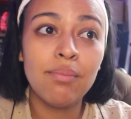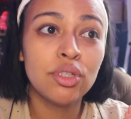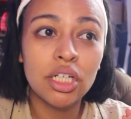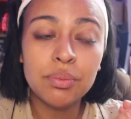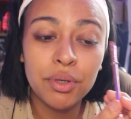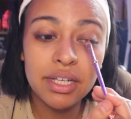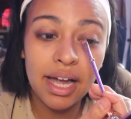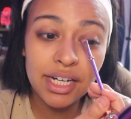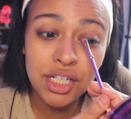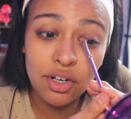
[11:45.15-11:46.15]
I'm just putting
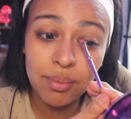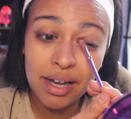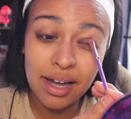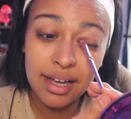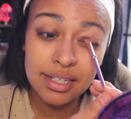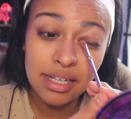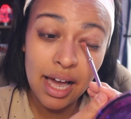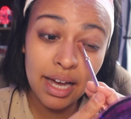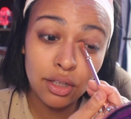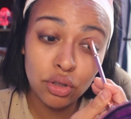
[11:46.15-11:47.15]
eyeshadow on my eyes.
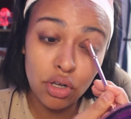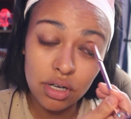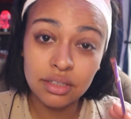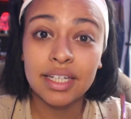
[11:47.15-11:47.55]
I look